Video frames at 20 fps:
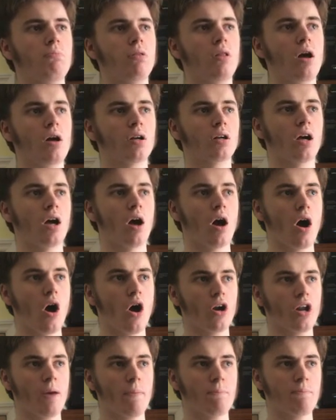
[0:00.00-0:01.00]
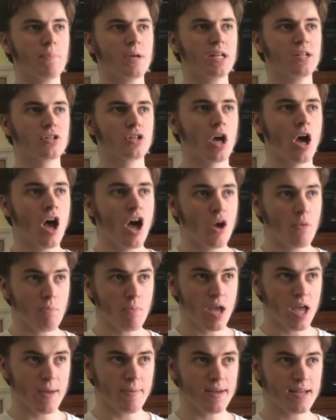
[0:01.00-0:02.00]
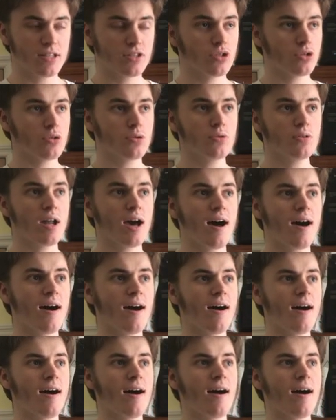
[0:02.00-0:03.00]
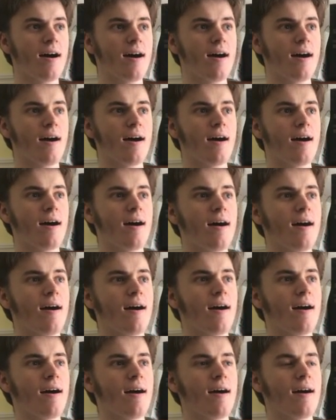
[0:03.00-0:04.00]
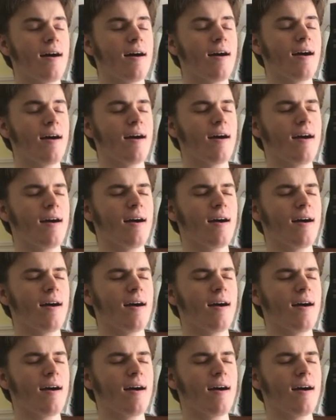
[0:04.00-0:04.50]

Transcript: block on a beach maybe tonight.